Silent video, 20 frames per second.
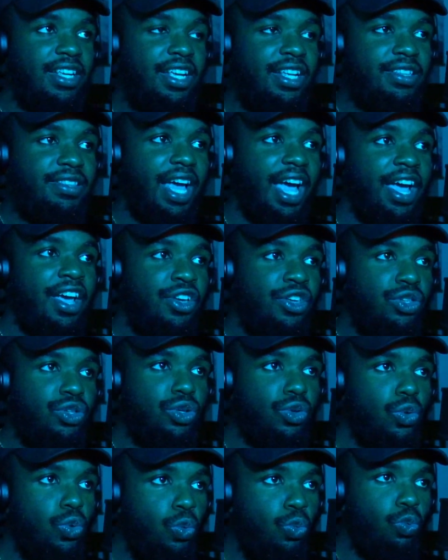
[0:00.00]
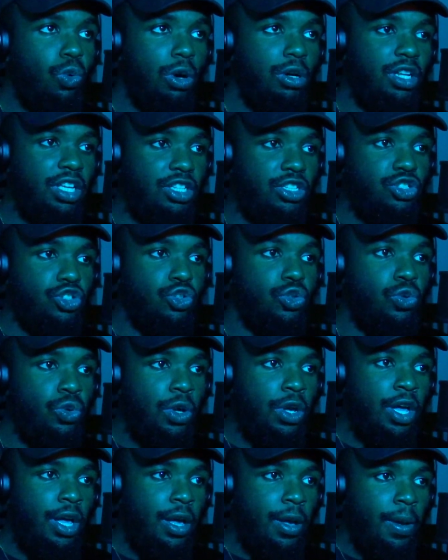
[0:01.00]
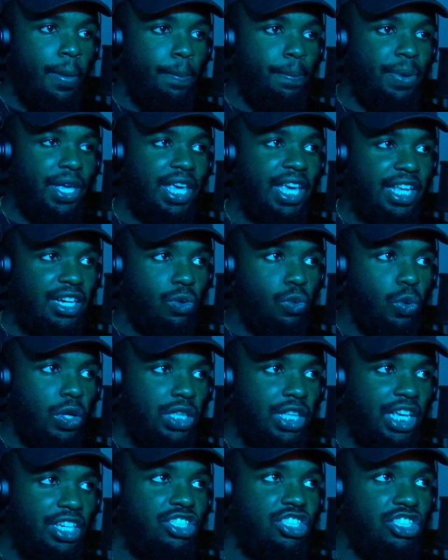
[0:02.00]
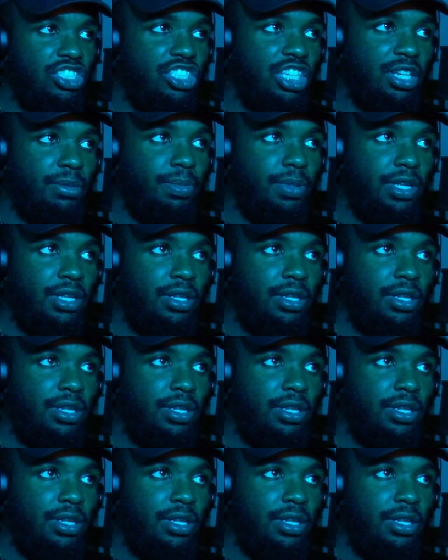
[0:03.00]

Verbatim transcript: that you wanted to be in a relationship